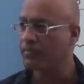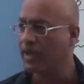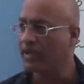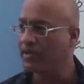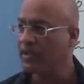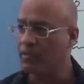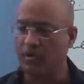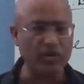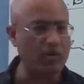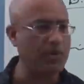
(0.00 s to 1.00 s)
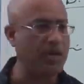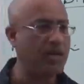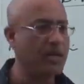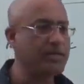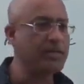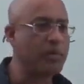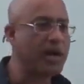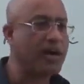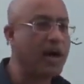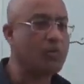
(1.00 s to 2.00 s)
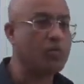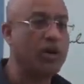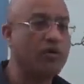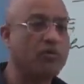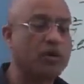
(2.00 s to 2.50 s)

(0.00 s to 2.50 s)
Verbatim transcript: Right? For example, in the blood hormonal